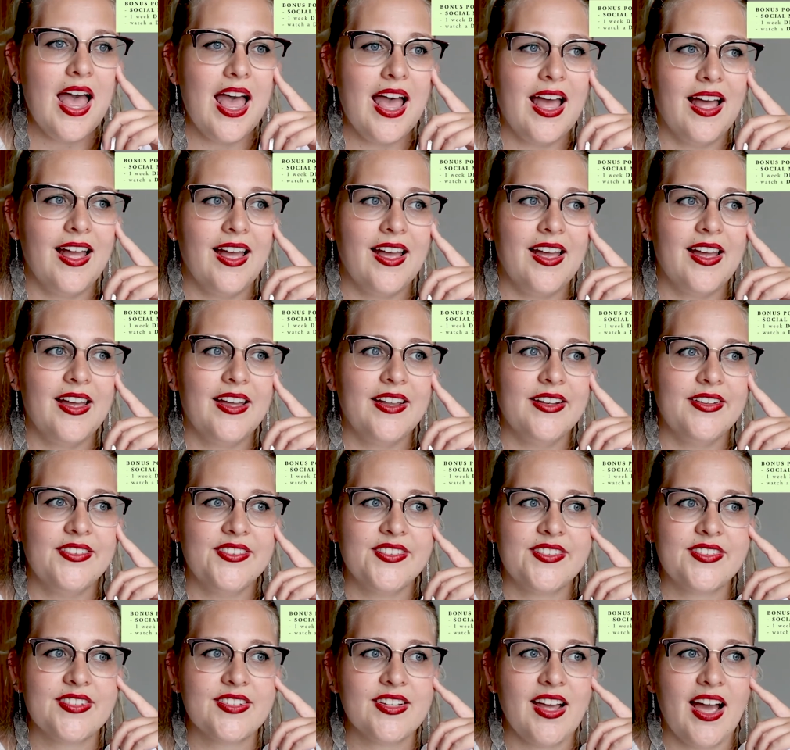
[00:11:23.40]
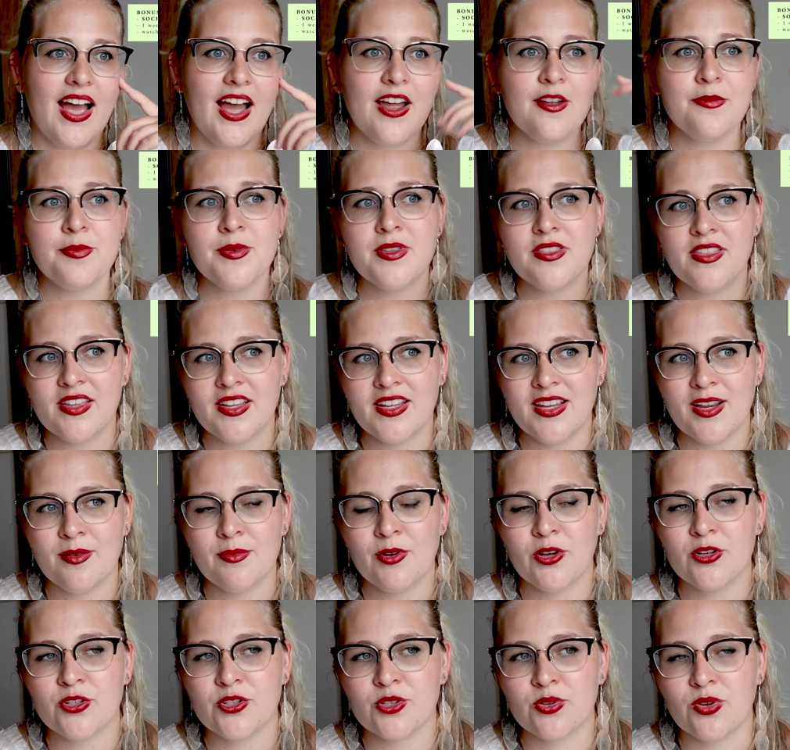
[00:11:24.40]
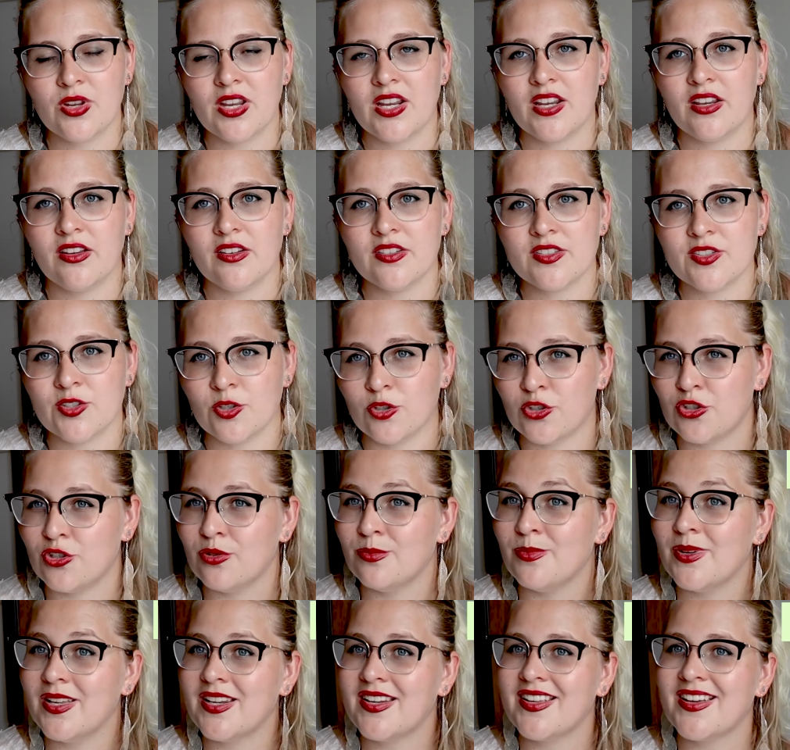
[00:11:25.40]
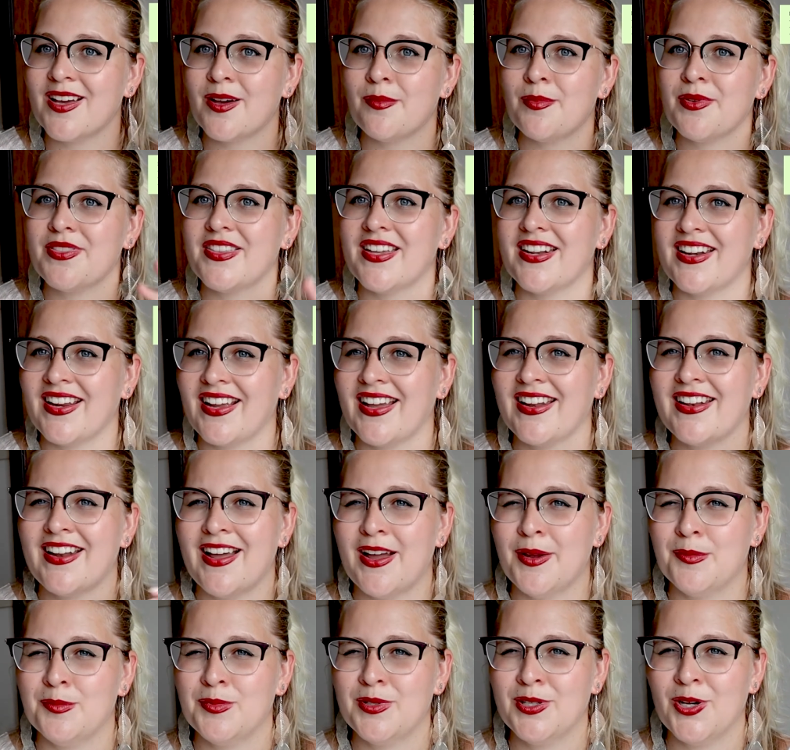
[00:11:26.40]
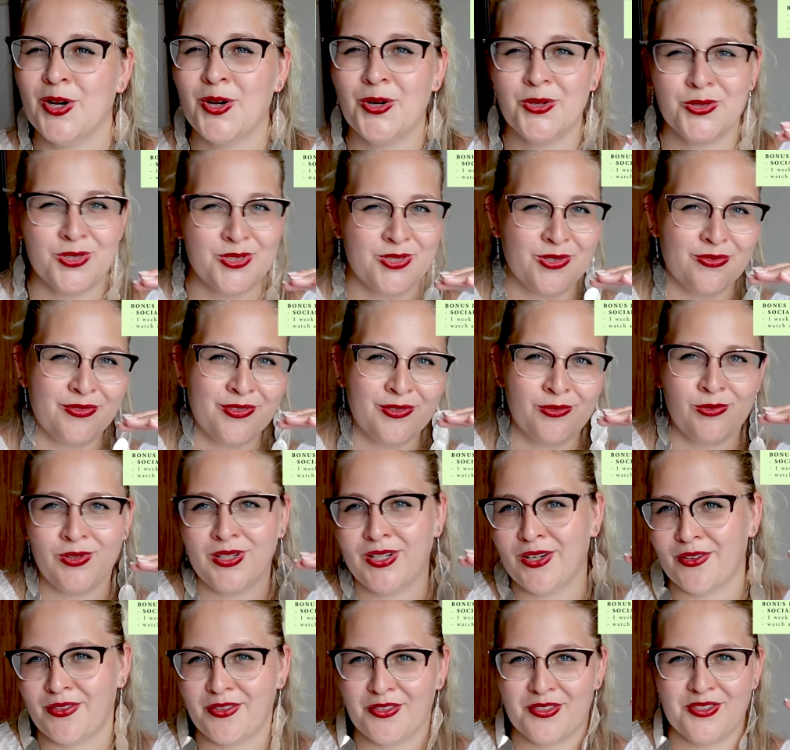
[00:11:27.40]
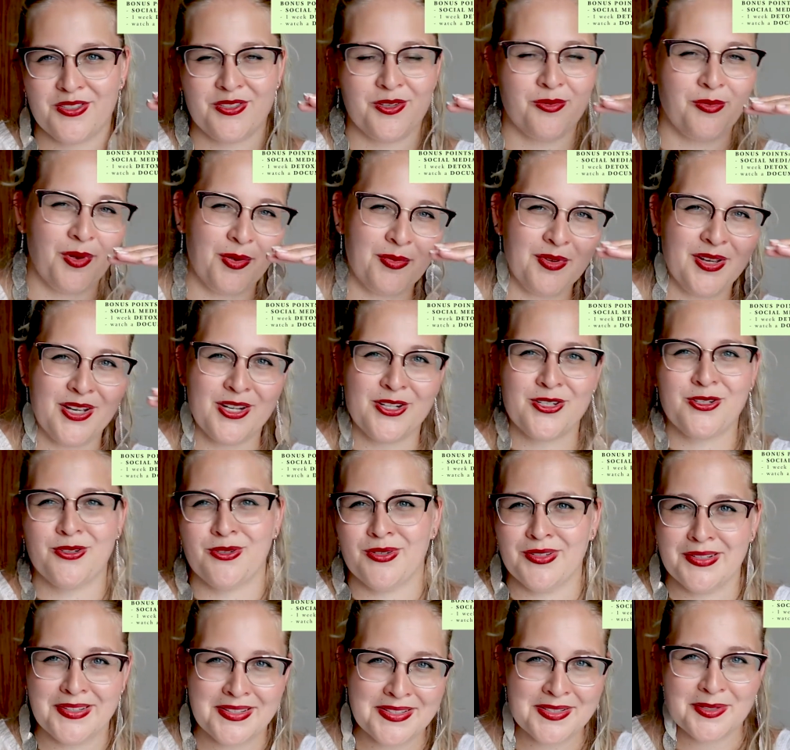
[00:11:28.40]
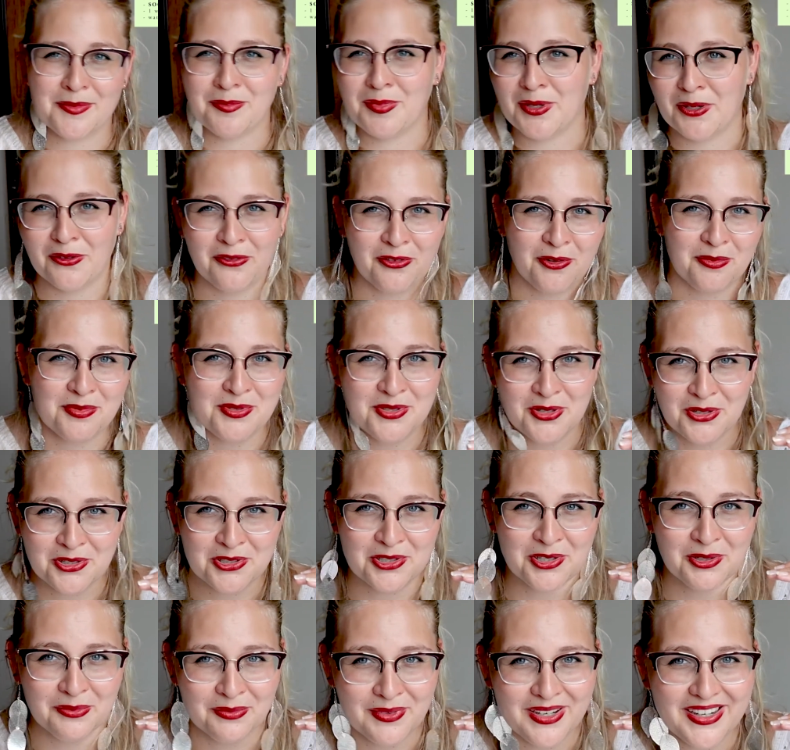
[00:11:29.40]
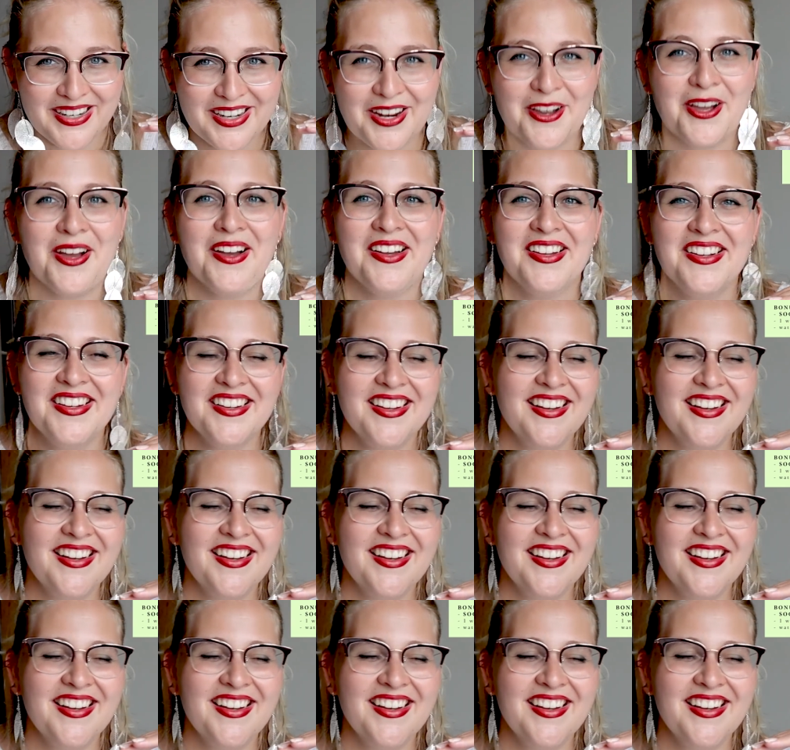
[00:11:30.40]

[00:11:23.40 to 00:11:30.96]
And I've been thinking about doing social media, but then again, I'm the host of the readathon, so maybe I shouldn't disappear from social media.